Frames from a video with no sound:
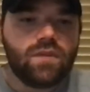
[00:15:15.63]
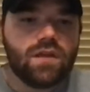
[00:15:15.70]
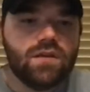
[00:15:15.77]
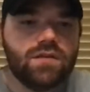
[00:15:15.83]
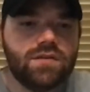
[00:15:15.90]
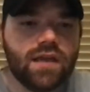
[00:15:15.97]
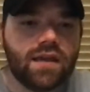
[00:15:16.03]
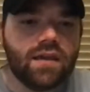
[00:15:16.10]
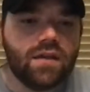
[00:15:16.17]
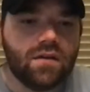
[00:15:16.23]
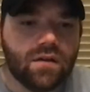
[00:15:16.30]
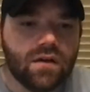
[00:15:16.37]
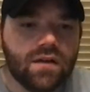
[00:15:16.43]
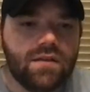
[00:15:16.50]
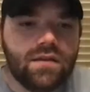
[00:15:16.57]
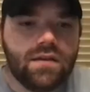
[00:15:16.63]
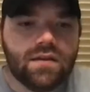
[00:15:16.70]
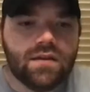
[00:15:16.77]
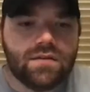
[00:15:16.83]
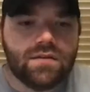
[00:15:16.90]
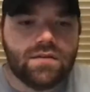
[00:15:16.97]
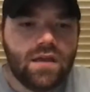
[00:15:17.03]
2
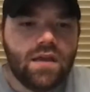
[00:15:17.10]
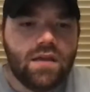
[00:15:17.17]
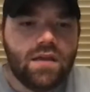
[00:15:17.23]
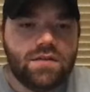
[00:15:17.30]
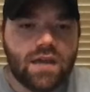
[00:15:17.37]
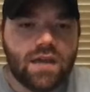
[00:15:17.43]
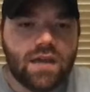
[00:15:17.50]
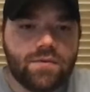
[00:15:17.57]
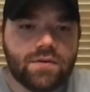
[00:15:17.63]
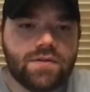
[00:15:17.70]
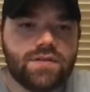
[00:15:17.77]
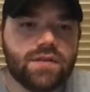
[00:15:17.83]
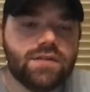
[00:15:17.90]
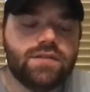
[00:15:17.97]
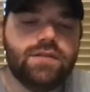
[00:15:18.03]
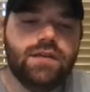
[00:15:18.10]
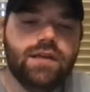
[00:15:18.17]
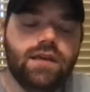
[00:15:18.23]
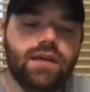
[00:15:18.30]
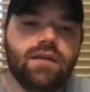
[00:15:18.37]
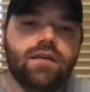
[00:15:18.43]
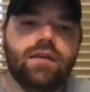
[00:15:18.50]
Corinthians chapter
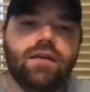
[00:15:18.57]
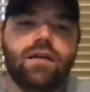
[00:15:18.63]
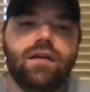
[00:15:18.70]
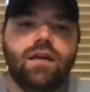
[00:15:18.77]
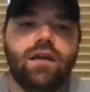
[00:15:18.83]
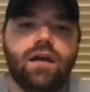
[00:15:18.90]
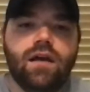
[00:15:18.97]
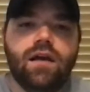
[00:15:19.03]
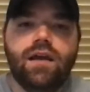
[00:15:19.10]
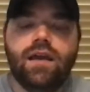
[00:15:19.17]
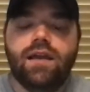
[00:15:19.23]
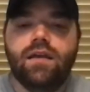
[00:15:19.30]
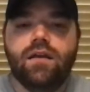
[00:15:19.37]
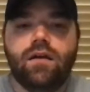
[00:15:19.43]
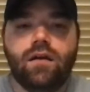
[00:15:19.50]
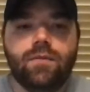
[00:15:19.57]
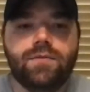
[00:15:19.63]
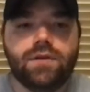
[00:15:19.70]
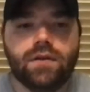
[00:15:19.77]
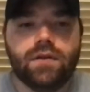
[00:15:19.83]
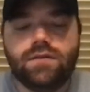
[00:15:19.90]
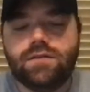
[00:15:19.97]
16, 2
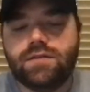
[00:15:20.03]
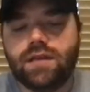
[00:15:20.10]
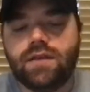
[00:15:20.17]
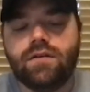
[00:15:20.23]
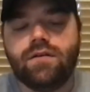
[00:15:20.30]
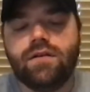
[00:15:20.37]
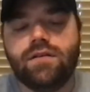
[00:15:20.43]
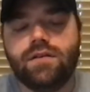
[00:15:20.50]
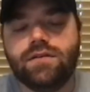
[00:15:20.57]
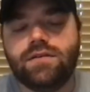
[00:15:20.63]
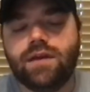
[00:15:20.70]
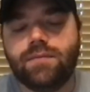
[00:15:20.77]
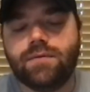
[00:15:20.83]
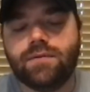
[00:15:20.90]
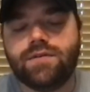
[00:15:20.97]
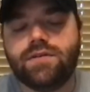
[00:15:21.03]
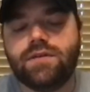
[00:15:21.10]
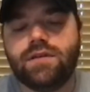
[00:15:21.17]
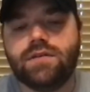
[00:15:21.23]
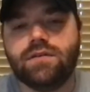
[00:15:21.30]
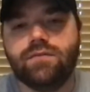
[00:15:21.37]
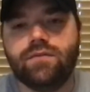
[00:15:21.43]
Corinthians chapter
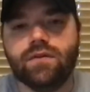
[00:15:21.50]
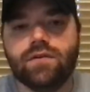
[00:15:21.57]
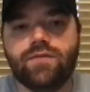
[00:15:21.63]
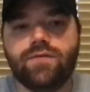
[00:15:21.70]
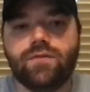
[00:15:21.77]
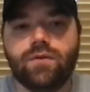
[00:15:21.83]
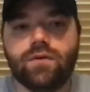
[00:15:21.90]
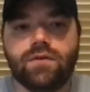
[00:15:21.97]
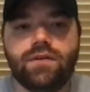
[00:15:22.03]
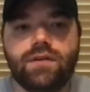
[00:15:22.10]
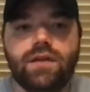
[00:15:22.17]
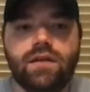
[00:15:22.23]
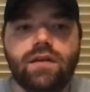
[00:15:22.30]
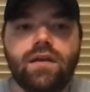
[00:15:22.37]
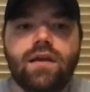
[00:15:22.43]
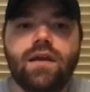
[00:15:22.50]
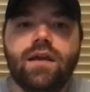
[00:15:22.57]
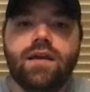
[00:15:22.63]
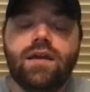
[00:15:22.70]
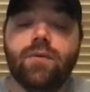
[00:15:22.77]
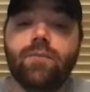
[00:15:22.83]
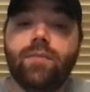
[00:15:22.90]
6 and verse 14
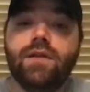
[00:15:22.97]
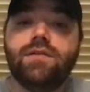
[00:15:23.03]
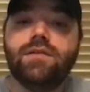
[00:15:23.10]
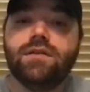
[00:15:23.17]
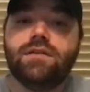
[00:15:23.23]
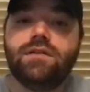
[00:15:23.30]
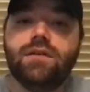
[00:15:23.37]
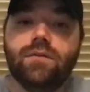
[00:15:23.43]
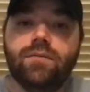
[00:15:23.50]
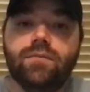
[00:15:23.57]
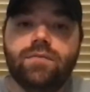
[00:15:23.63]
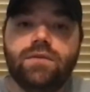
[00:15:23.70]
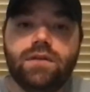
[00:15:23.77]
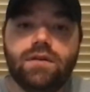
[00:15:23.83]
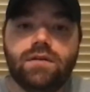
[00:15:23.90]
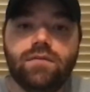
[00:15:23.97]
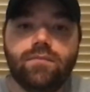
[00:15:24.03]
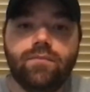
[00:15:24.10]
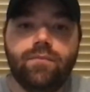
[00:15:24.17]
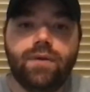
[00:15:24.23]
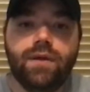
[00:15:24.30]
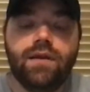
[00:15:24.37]
commends us to
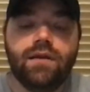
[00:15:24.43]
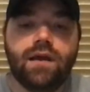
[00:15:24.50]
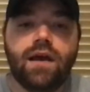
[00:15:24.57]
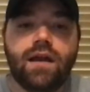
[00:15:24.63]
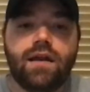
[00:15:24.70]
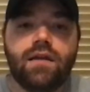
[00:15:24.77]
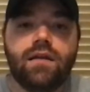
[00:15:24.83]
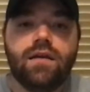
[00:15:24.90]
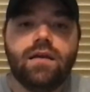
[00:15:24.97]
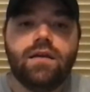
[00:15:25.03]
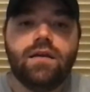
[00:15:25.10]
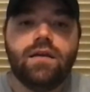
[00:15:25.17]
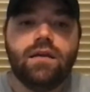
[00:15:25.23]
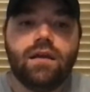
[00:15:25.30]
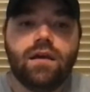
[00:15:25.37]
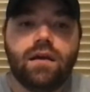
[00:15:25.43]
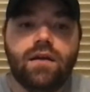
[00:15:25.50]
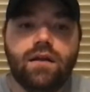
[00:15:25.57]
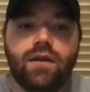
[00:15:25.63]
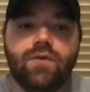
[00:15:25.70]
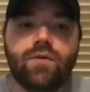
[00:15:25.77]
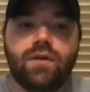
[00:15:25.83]
be not
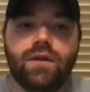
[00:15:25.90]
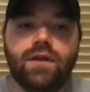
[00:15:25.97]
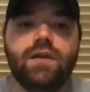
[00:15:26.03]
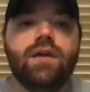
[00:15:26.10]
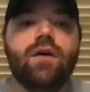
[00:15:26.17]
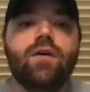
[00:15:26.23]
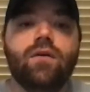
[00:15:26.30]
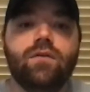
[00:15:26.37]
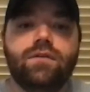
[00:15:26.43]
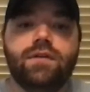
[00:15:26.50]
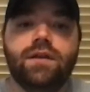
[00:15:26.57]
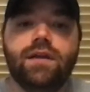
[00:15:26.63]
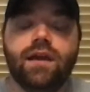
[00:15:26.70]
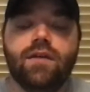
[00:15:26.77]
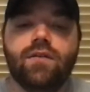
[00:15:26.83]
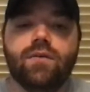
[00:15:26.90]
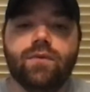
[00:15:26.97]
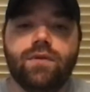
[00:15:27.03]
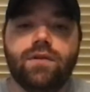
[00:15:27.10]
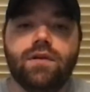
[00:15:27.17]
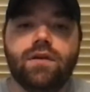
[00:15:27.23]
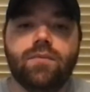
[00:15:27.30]
unequally yoked together
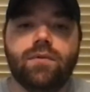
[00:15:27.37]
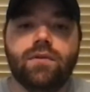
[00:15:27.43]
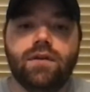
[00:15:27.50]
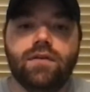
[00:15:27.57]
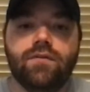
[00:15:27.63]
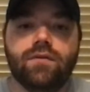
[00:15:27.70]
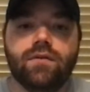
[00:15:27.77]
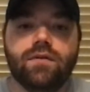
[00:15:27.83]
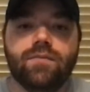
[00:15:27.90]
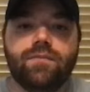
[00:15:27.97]
with the unbeliever.